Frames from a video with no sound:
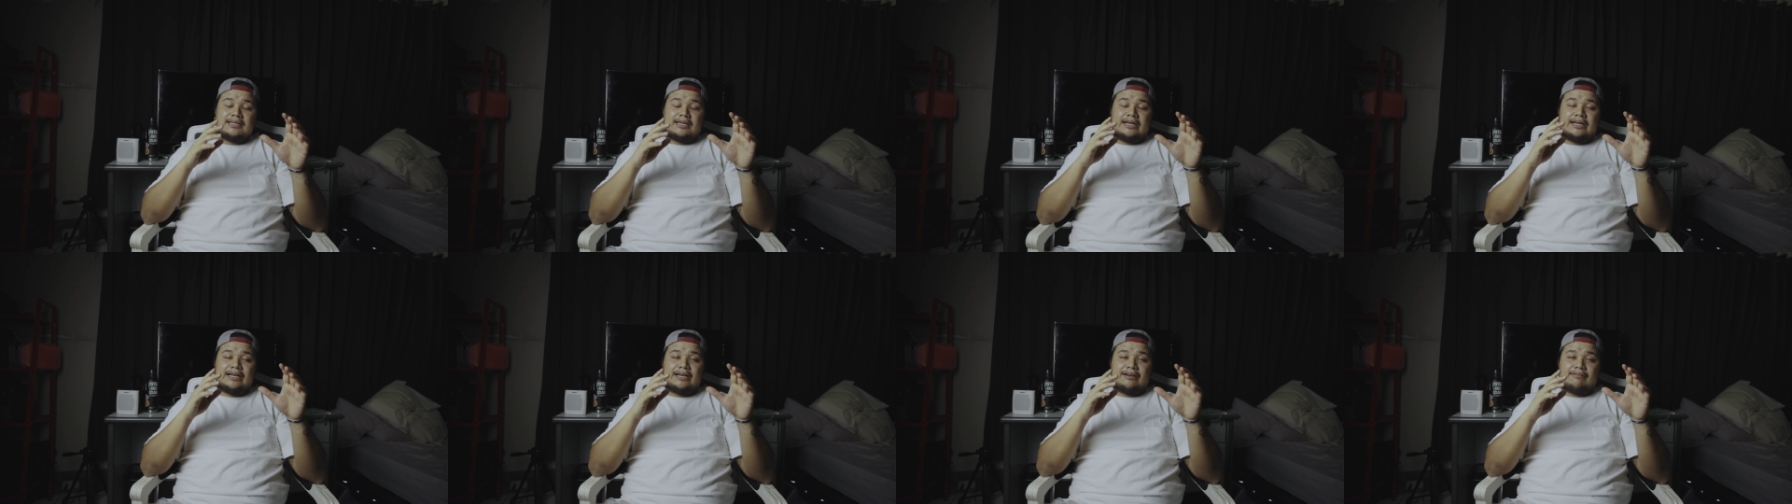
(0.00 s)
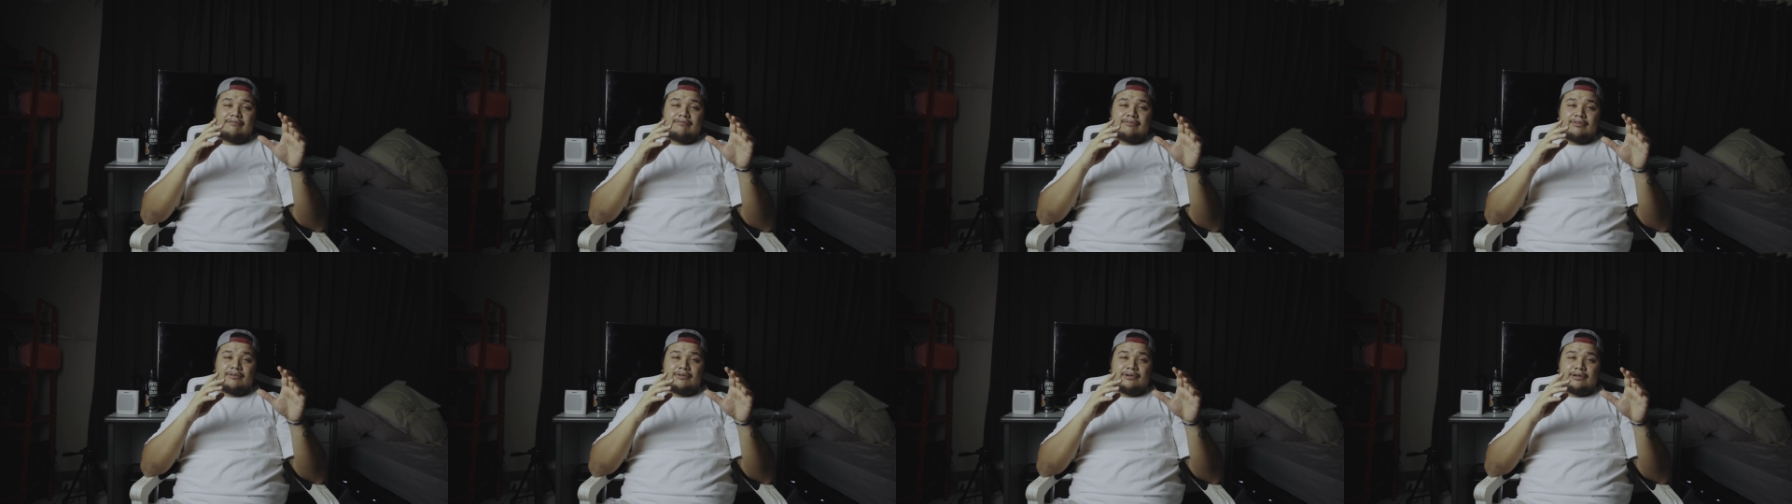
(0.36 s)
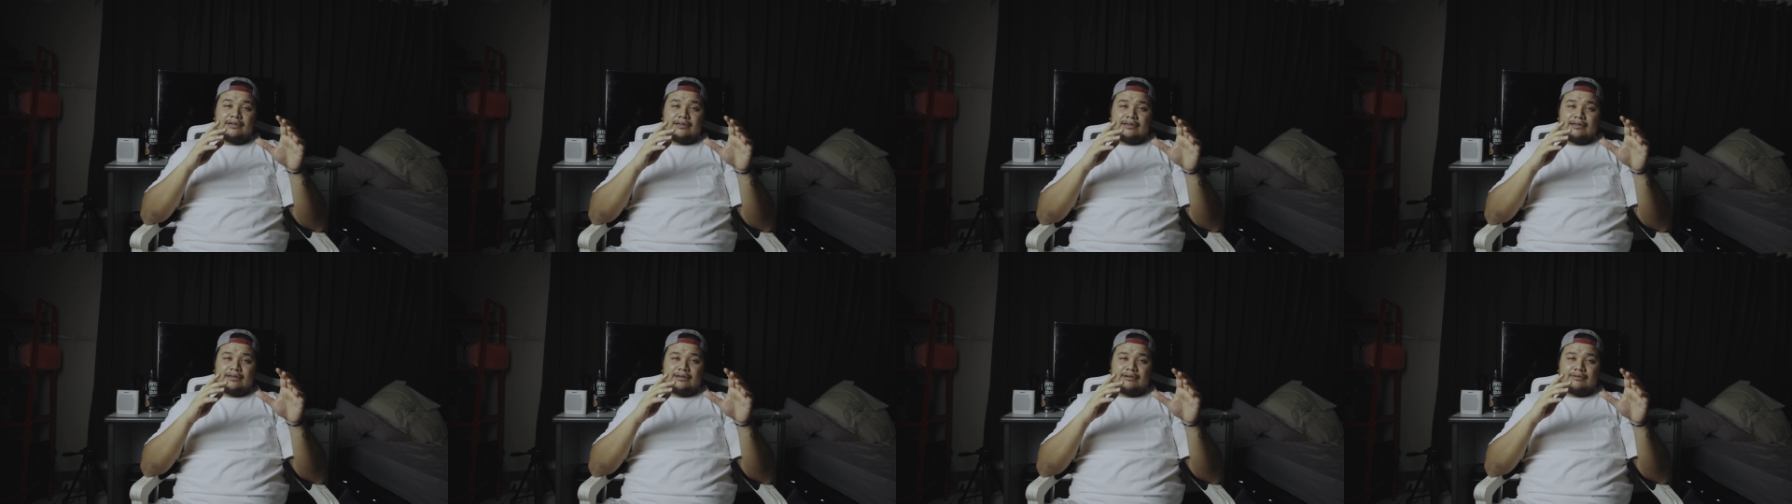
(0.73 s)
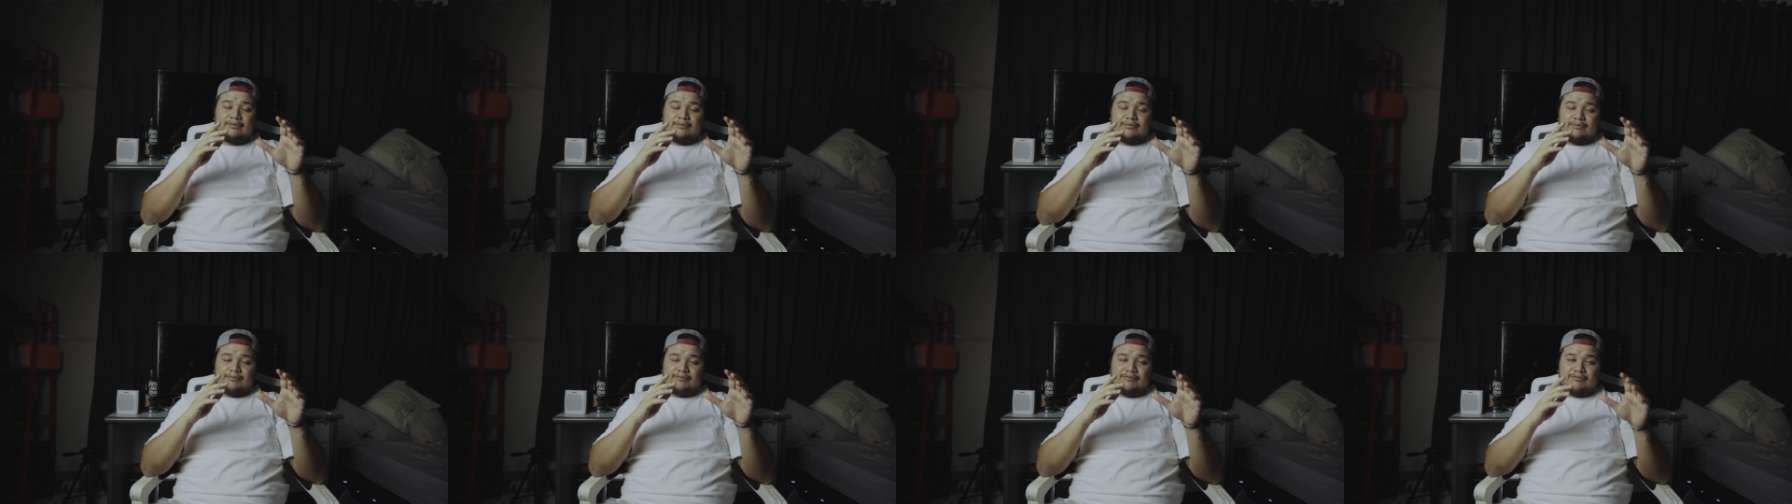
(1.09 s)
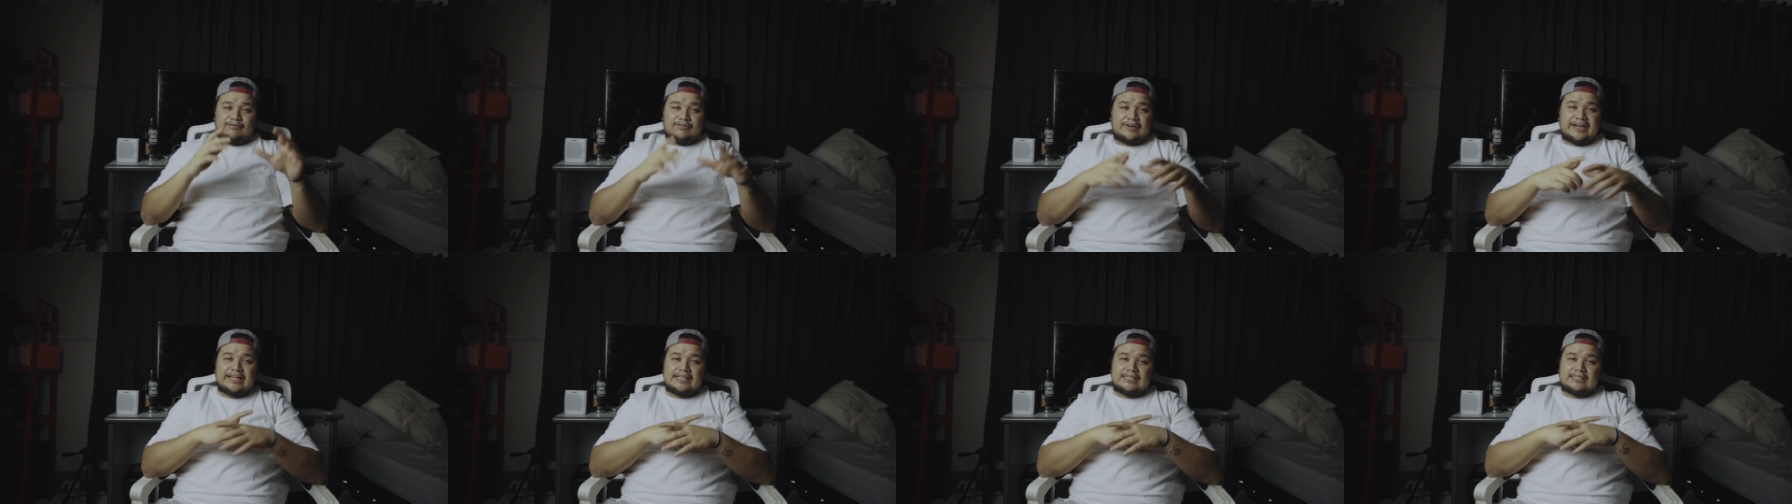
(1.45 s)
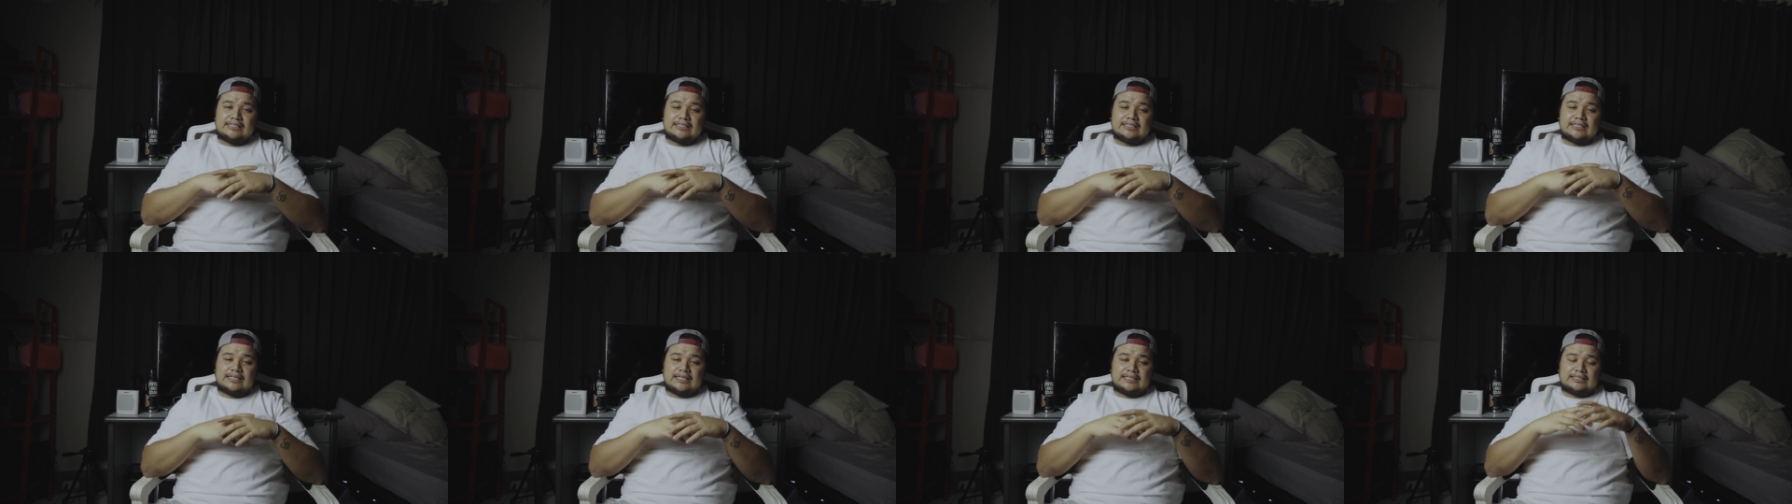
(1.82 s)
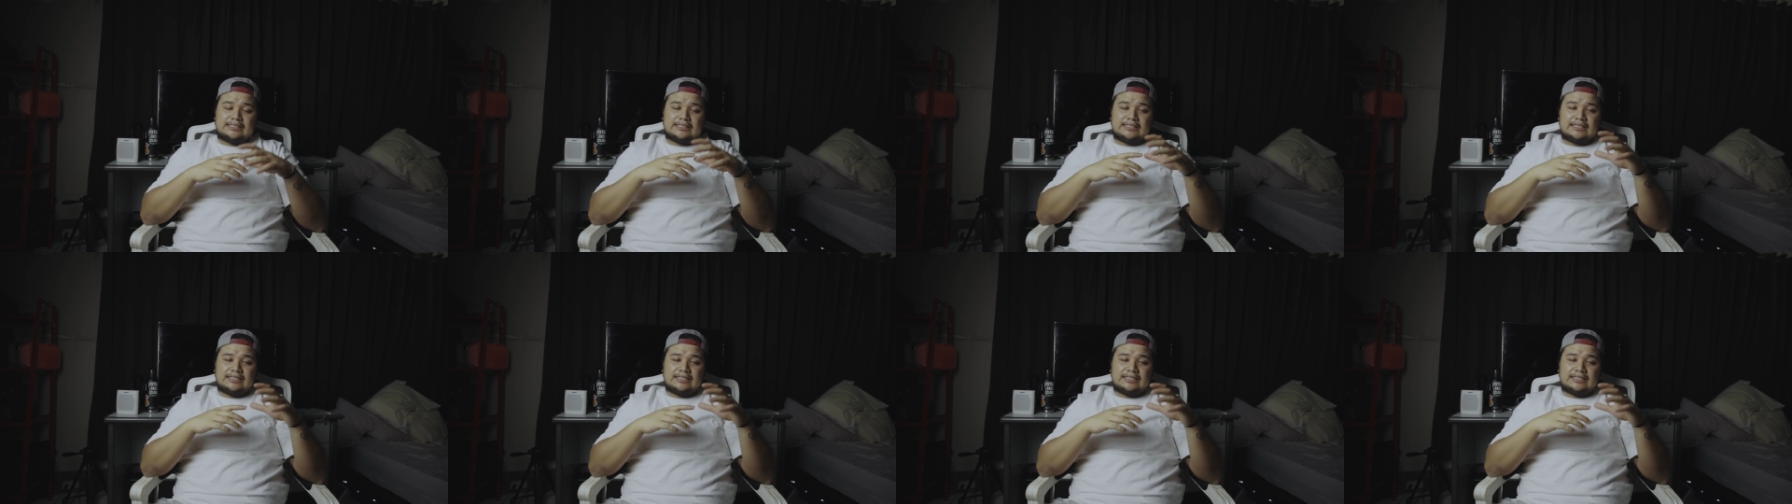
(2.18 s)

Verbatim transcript: I have a friend that